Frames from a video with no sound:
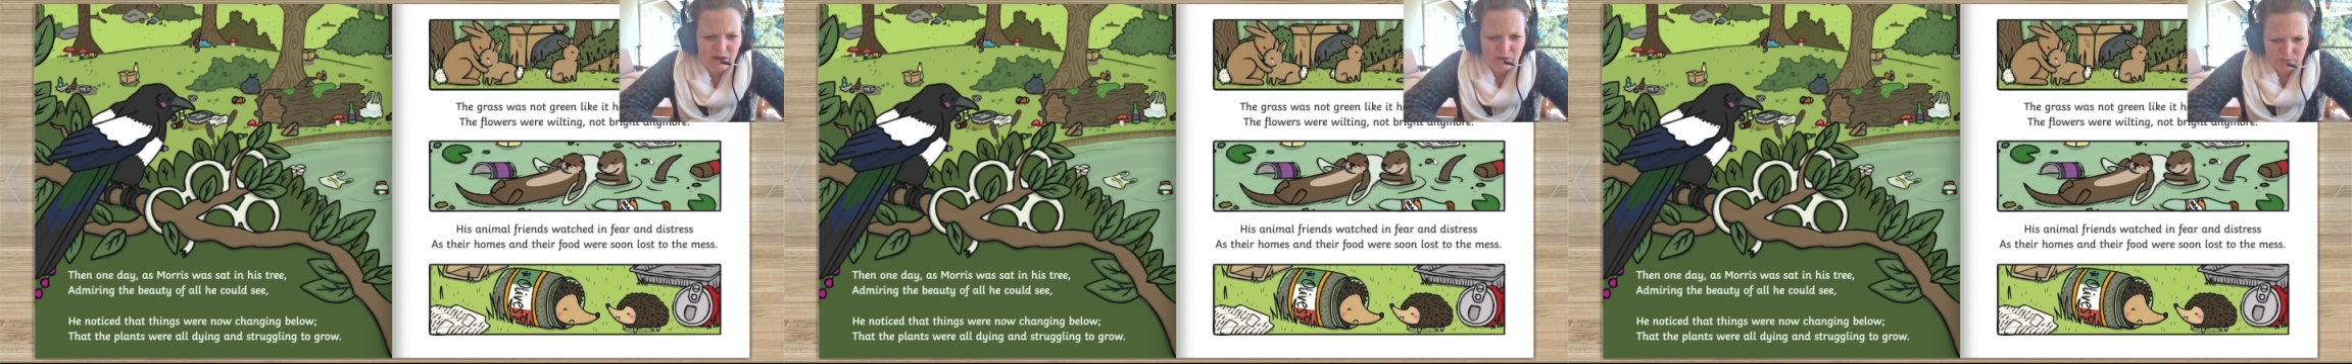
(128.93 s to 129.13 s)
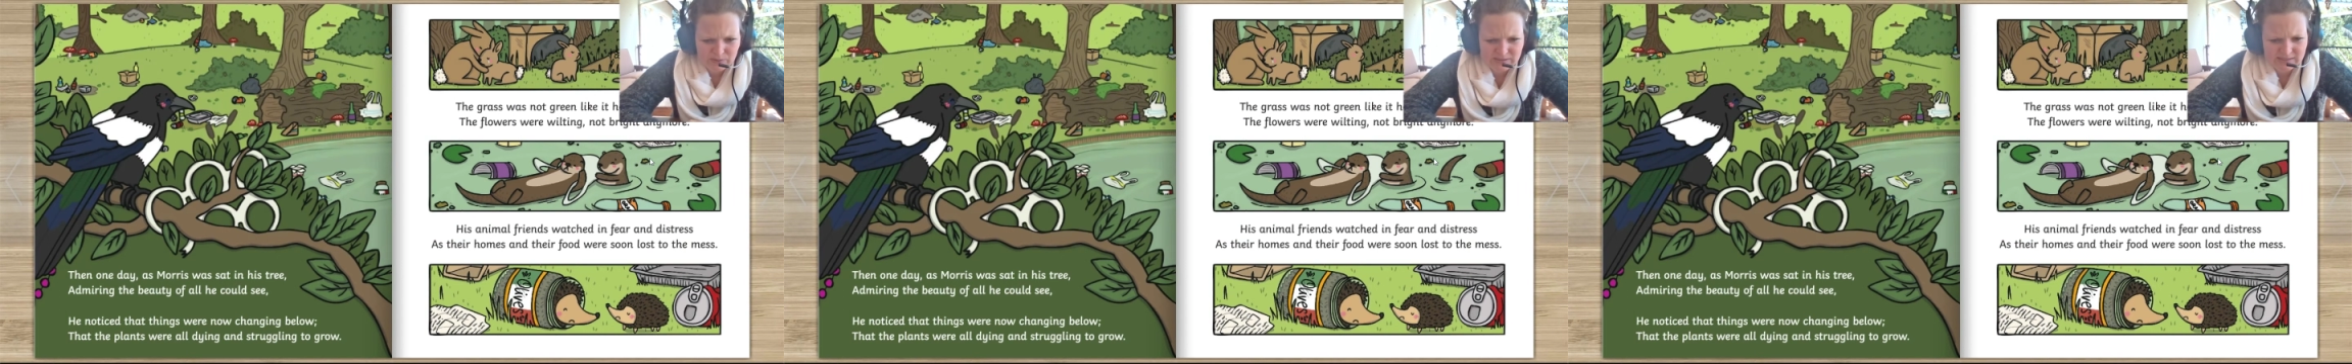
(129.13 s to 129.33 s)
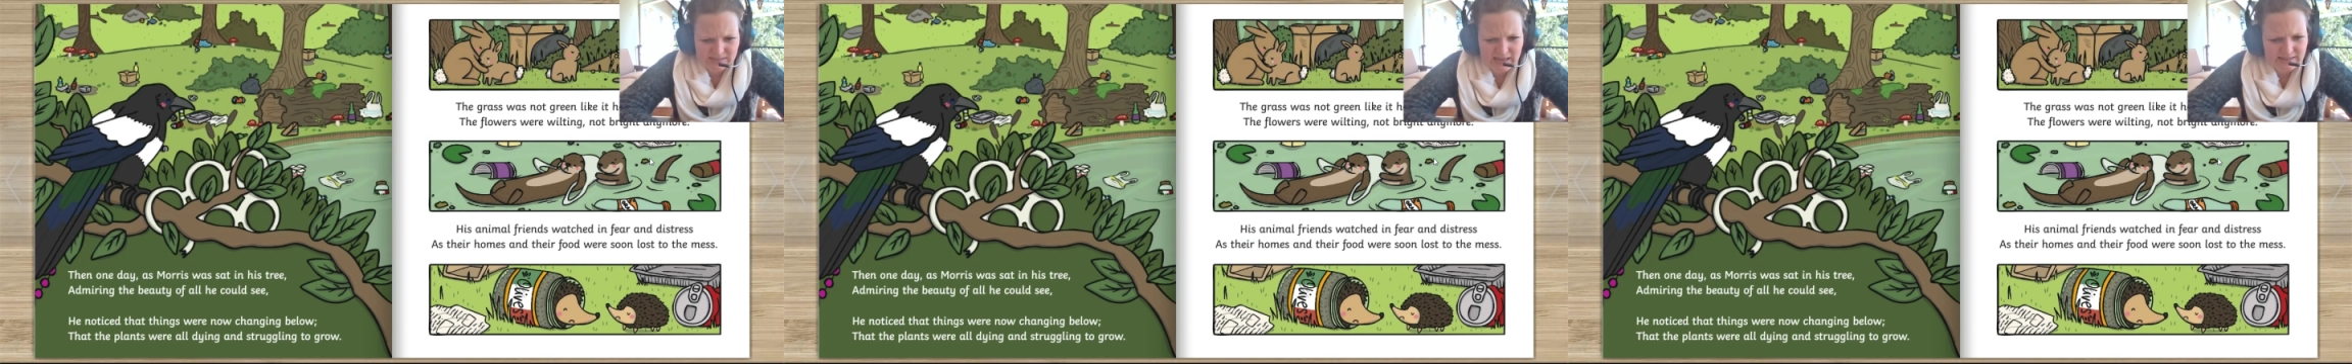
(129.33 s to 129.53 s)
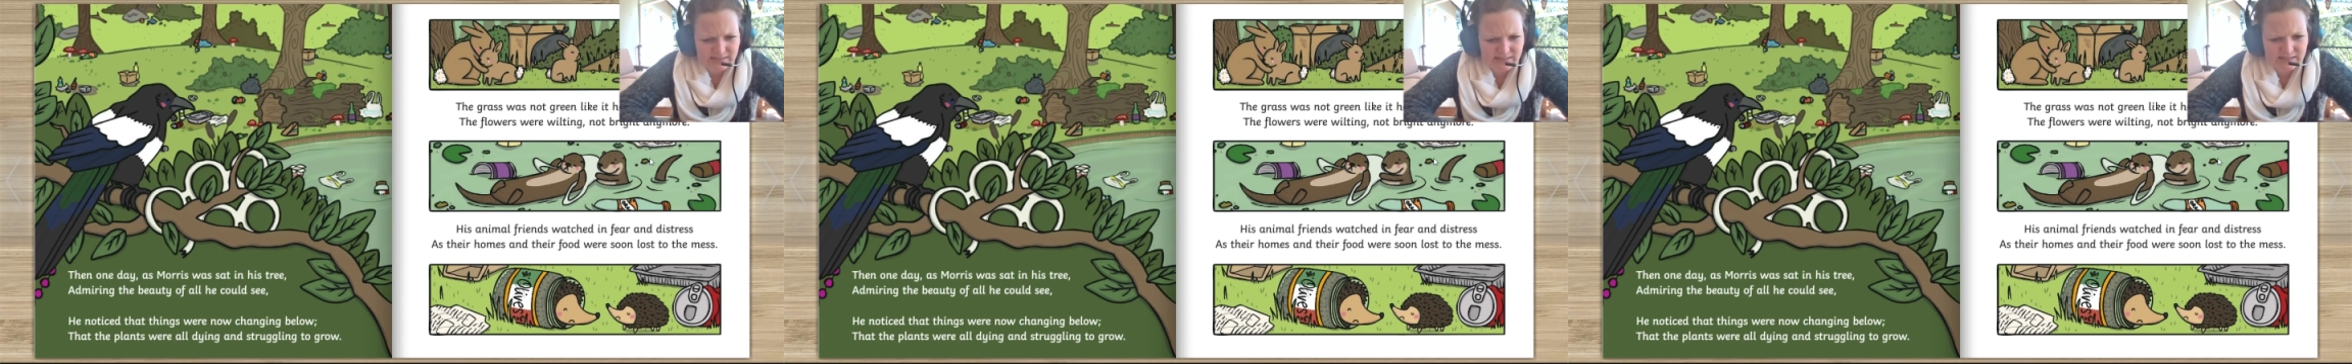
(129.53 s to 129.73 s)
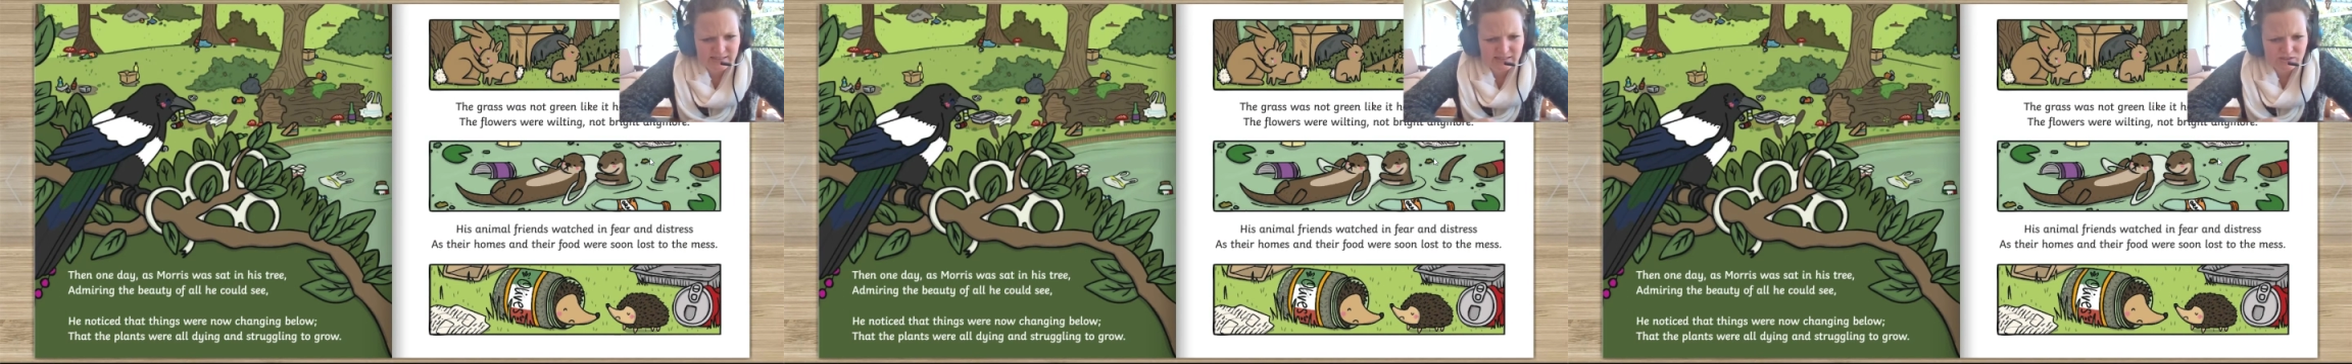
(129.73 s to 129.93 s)
would sat
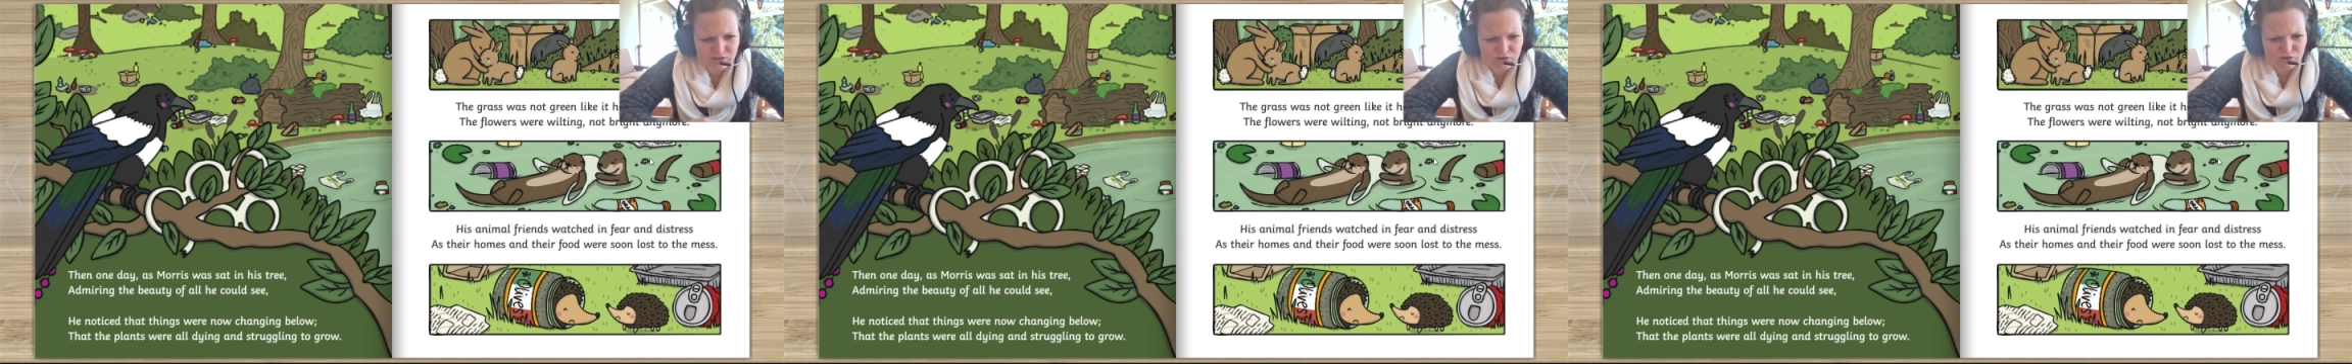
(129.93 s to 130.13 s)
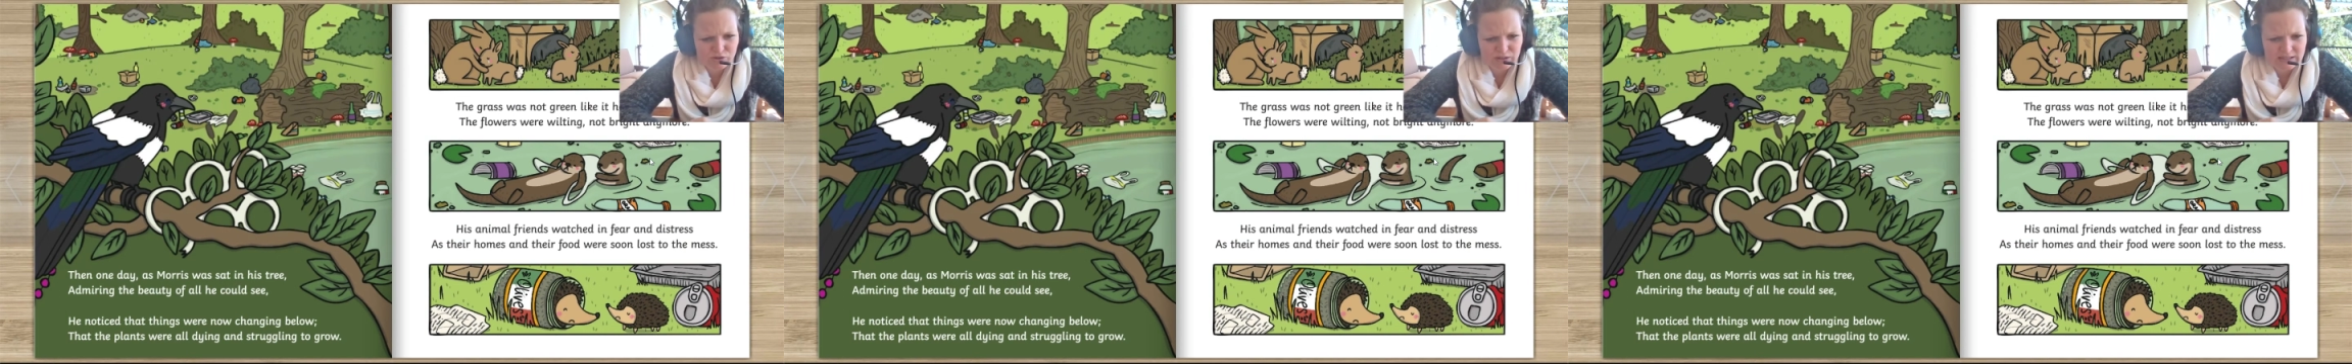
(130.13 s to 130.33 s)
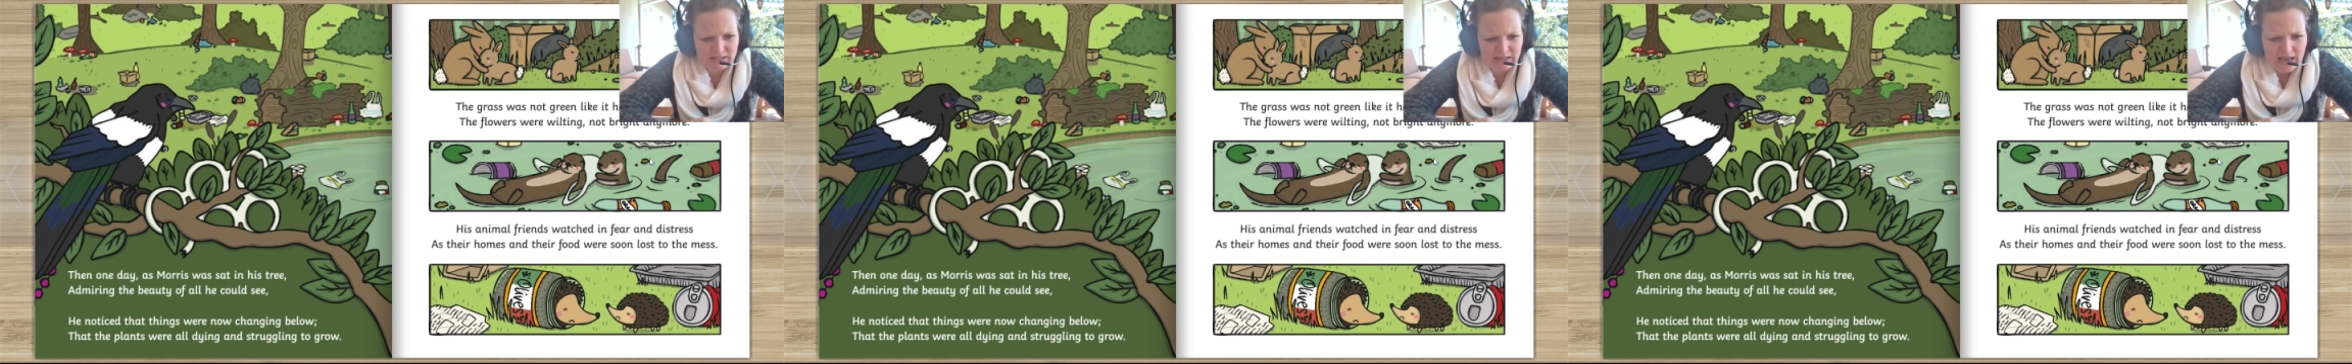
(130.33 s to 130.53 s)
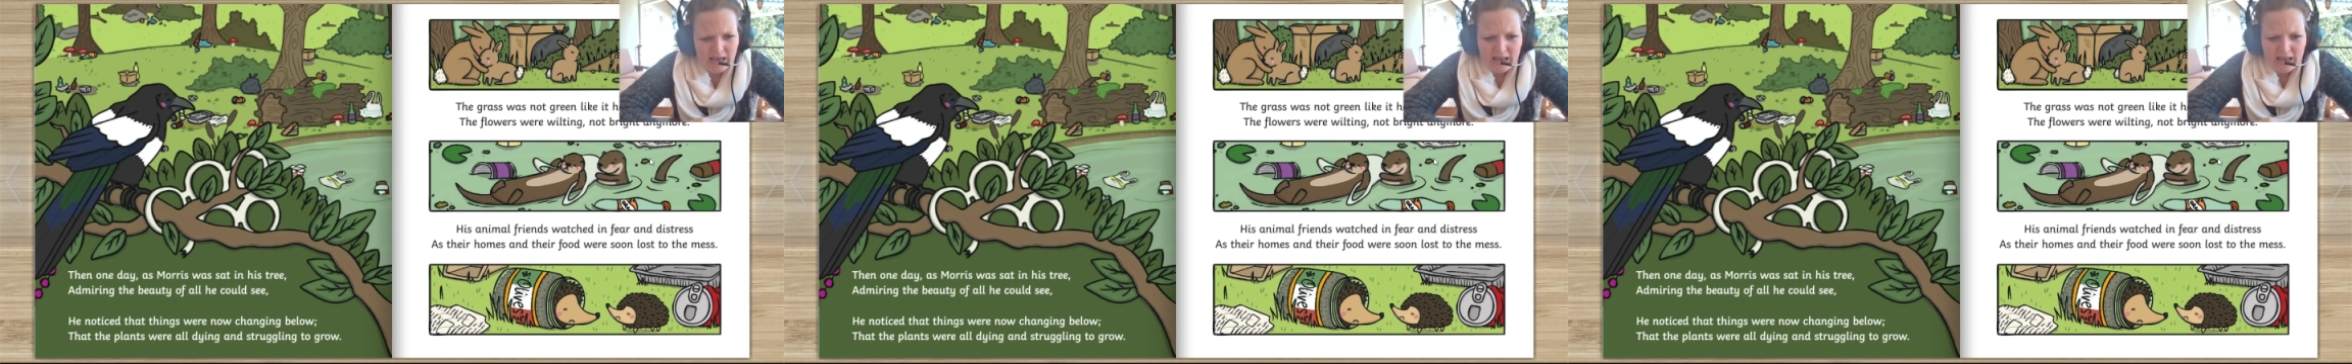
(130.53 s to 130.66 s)
in his tree,